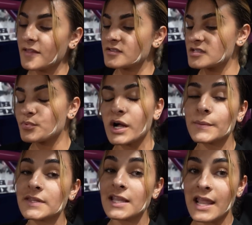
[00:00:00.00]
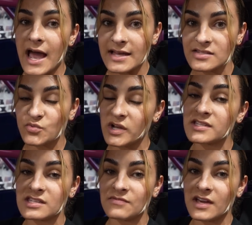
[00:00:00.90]
This is probably the last
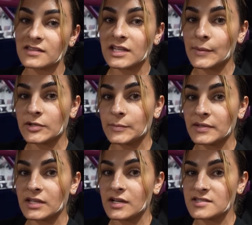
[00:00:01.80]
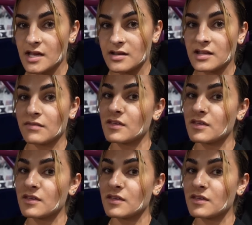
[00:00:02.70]
race event that I'm going to be attending